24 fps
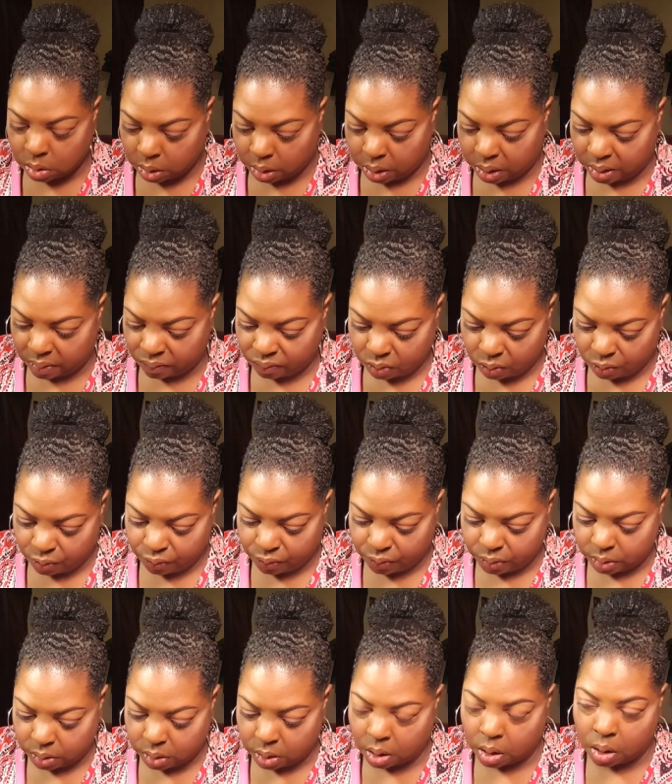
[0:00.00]
Have no
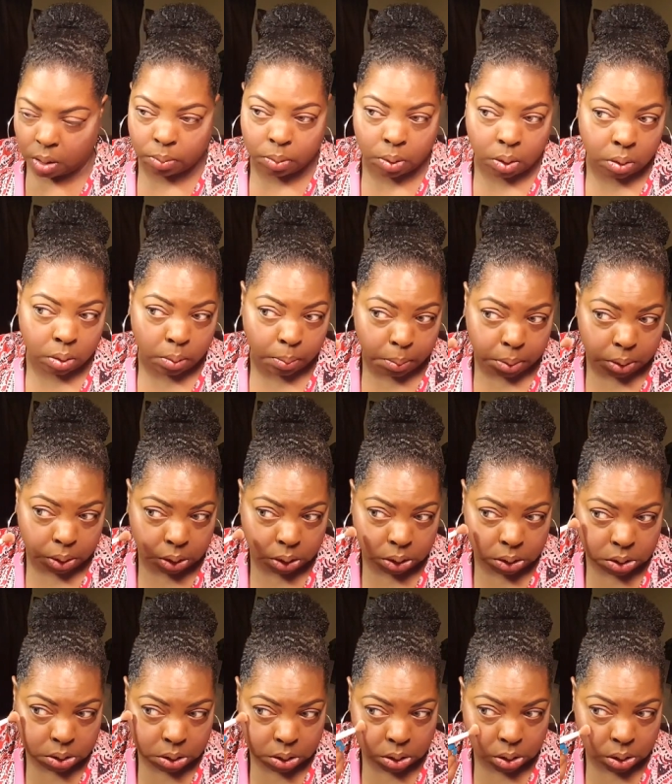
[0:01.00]
fear, y'all. I'm going to
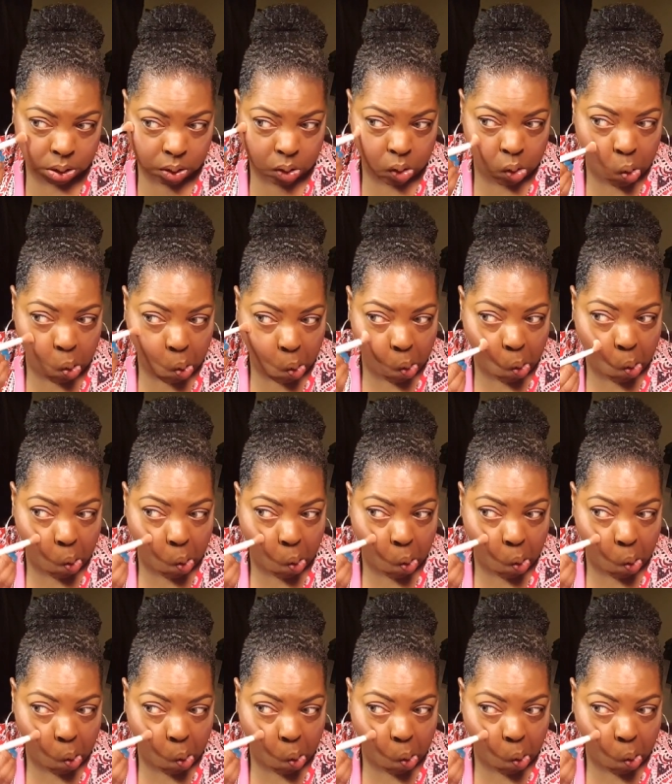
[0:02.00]
blend it in.